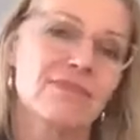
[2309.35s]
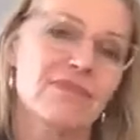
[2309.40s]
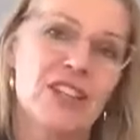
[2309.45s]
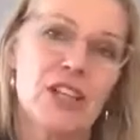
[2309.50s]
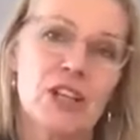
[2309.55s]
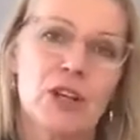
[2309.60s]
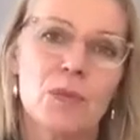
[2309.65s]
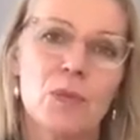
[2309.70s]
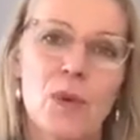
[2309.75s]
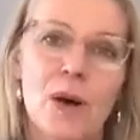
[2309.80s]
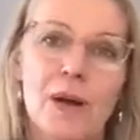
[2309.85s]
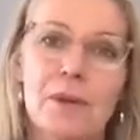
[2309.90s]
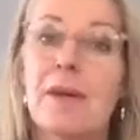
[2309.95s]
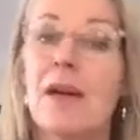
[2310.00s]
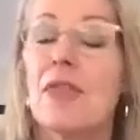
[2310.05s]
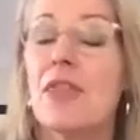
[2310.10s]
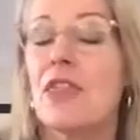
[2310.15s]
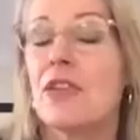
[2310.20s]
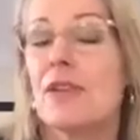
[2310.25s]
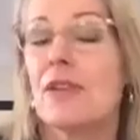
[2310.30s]
1
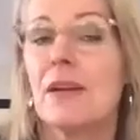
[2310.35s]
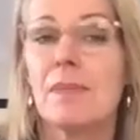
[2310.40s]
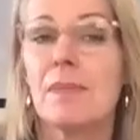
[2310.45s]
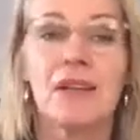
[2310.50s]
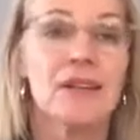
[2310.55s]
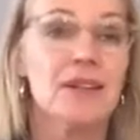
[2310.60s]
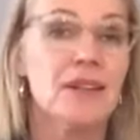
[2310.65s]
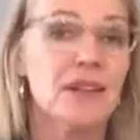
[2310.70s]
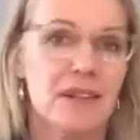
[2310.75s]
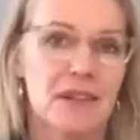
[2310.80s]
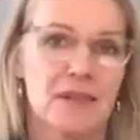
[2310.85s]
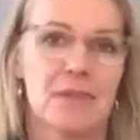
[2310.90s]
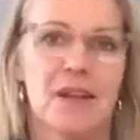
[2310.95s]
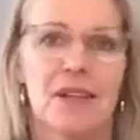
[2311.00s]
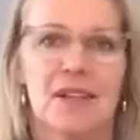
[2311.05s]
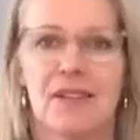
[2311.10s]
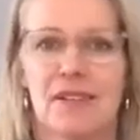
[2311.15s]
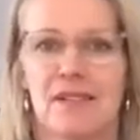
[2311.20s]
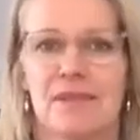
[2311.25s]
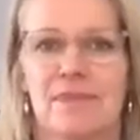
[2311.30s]
month, 3 months, 6
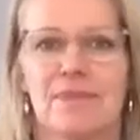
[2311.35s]
months.